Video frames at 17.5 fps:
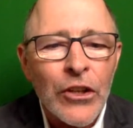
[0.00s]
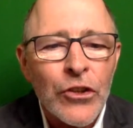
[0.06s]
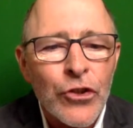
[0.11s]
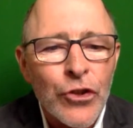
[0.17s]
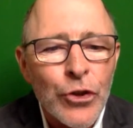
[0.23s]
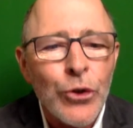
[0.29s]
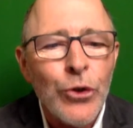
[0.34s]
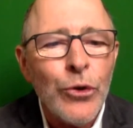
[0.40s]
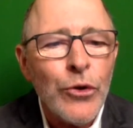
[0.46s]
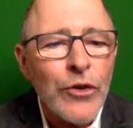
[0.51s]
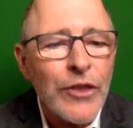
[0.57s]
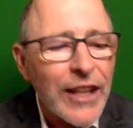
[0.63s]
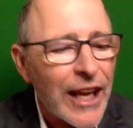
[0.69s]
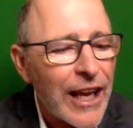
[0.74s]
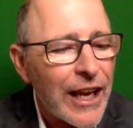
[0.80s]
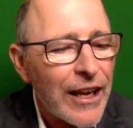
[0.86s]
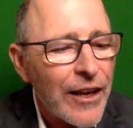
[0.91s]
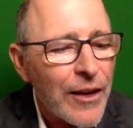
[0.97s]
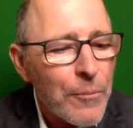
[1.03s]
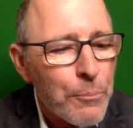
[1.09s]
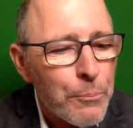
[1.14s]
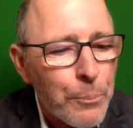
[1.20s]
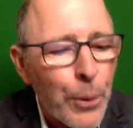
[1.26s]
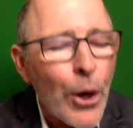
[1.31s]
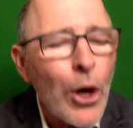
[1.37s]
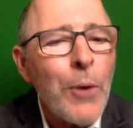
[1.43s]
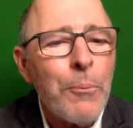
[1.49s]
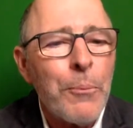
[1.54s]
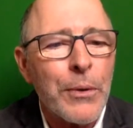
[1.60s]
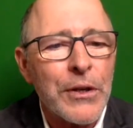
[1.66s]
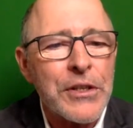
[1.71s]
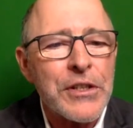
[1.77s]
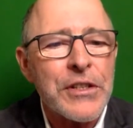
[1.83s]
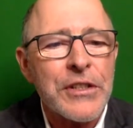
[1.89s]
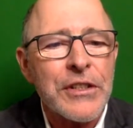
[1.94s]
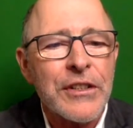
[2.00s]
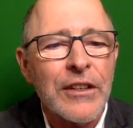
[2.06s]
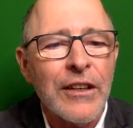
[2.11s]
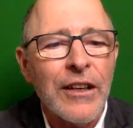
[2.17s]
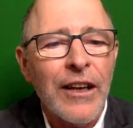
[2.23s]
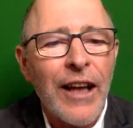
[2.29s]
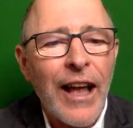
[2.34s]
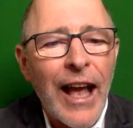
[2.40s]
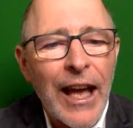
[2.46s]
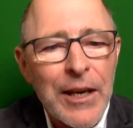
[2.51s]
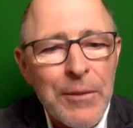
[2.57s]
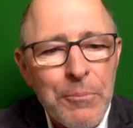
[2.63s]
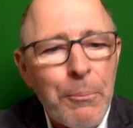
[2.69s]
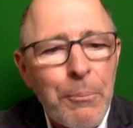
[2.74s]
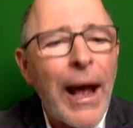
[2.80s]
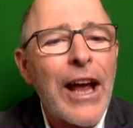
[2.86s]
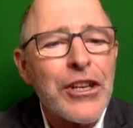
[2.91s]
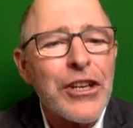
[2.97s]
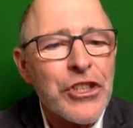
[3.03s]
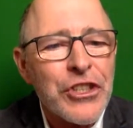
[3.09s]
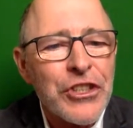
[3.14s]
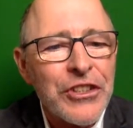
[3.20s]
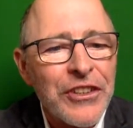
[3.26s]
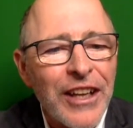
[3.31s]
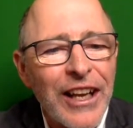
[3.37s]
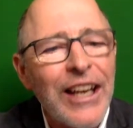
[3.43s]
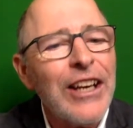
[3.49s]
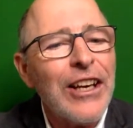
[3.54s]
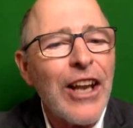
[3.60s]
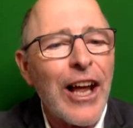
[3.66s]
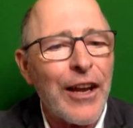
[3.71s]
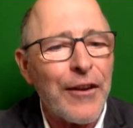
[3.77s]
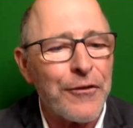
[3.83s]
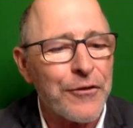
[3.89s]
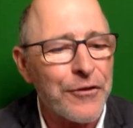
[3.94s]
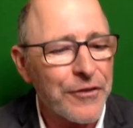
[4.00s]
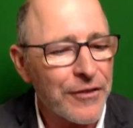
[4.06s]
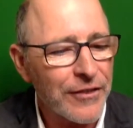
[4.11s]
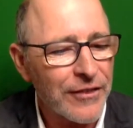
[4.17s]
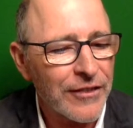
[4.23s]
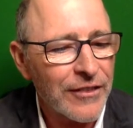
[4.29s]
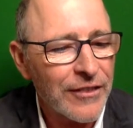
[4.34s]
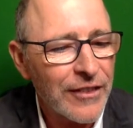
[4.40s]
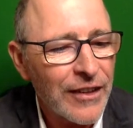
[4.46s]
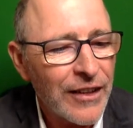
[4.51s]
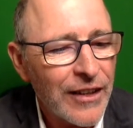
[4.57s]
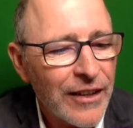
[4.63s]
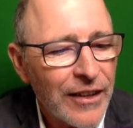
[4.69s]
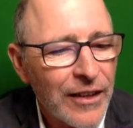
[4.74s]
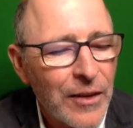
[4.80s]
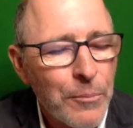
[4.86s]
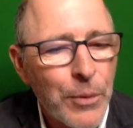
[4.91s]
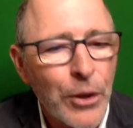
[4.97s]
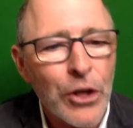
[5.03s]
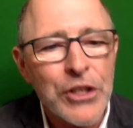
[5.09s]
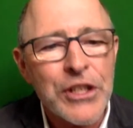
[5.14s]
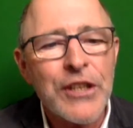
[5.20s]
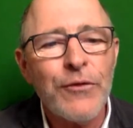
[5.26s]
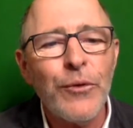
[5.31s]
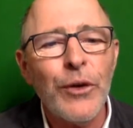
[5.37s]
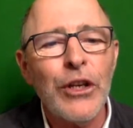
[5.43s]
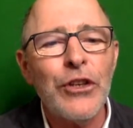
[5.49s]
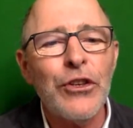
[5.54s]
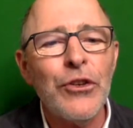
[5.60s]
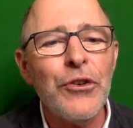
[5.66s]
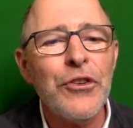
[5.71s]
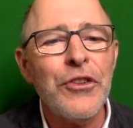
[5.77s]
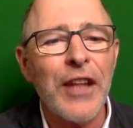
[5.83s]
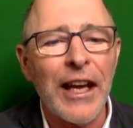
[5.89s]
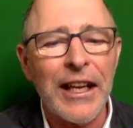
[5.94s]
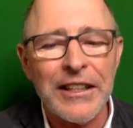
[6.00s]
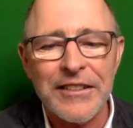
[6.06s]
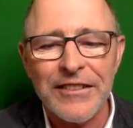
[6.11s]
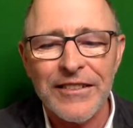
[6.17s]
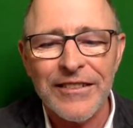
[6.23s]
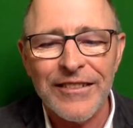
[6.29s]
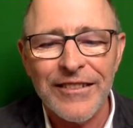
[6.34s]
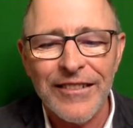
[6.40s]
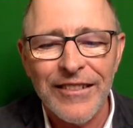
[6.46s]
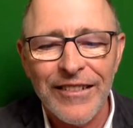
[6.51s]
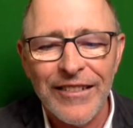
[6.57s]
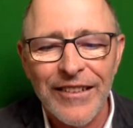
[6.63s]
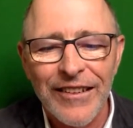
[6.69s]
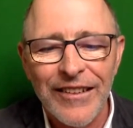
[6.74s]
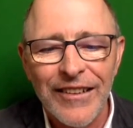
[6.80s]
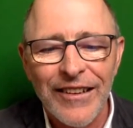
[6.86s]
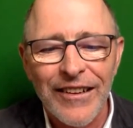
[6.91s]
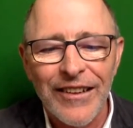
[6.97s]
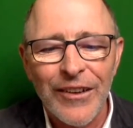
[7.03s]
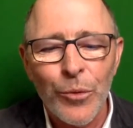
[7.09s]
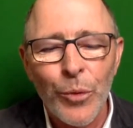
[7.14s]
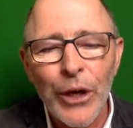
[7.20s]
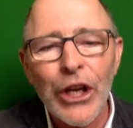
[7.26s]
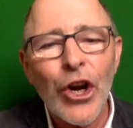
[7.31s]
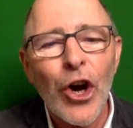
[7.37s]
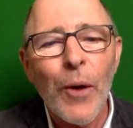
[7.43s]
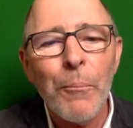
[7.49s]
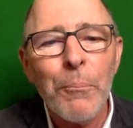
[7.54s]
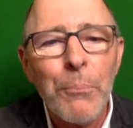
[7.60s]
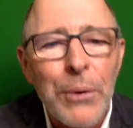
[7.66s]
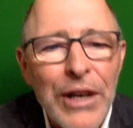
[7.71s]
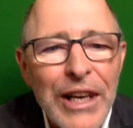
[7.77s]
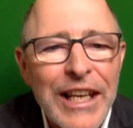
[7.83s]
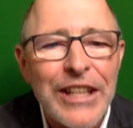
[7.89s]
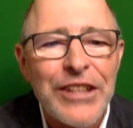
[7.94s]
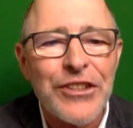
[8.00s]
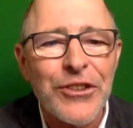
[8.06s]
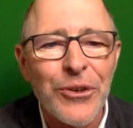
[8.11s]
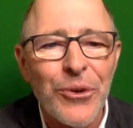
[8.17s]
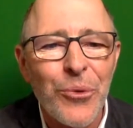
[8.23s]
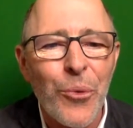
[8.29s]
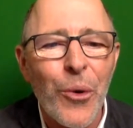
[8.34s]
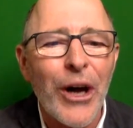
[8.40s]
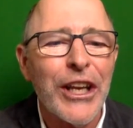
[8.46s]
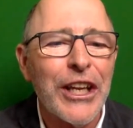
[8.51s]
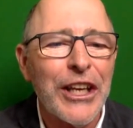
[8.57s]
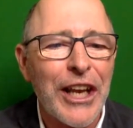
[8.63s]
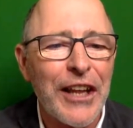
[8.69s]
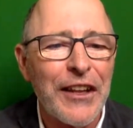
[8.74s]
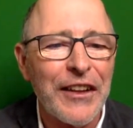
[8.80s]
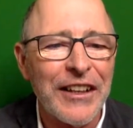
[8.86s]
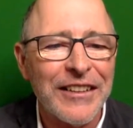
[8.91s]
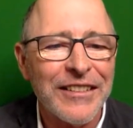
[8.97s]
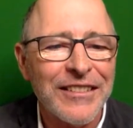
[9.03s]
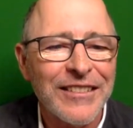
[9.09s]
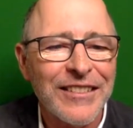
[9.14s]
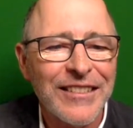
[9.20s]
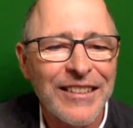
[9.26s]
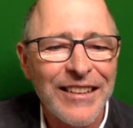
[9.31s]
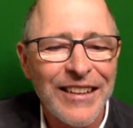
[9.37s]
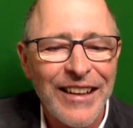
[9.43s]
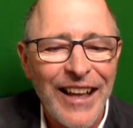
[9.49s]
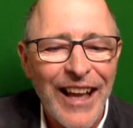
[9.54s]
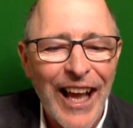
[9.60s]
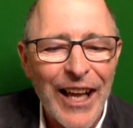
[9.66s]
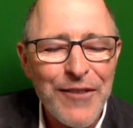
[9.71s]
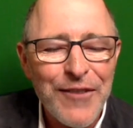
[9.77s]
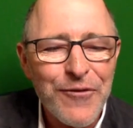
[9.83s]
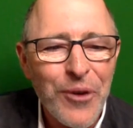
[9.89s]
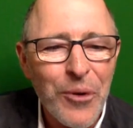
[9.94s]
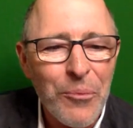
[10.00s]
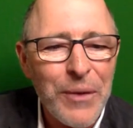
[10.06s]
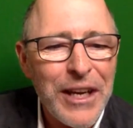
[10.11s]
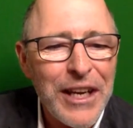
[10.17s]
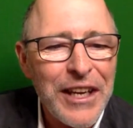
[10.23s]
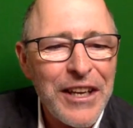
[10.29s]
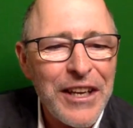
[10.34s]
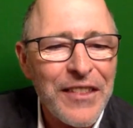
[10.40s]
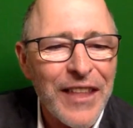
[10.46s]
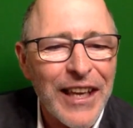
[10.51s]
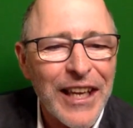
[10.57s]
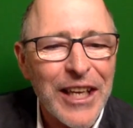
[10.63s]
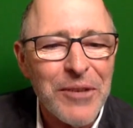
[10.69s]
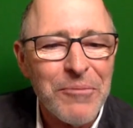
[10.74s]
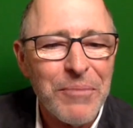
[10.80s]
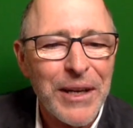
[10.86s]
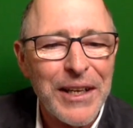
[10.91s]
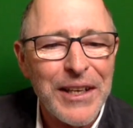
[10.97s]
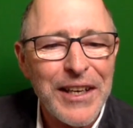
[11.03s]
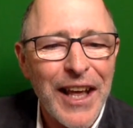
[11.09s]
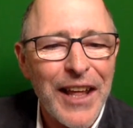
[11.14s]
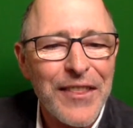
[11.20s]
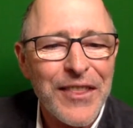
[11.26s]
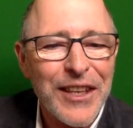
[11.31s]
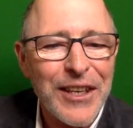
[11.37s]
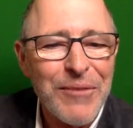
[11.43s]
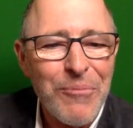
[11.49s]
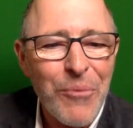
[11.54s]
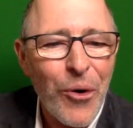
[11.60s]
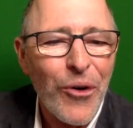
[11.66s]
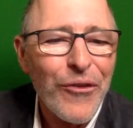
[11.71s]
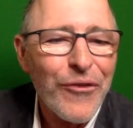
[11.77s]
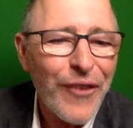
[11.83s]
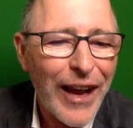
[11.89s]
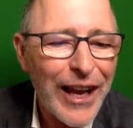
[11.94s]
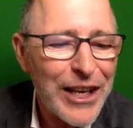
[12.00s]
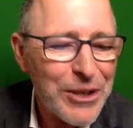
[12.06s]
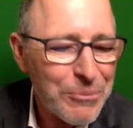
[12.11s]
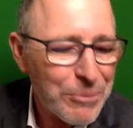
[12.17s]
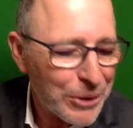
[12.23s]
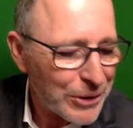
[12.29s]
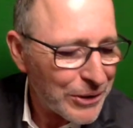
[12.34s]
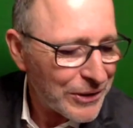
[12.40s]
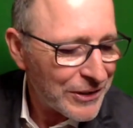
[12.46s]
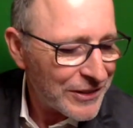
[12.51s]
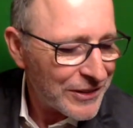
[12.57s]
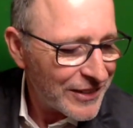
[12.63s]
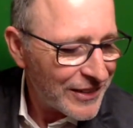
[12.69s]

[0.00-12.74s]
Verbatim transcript: to their purpose and passion in life. Because if we do that, we complete one another. And for me, there can be nothing more valuable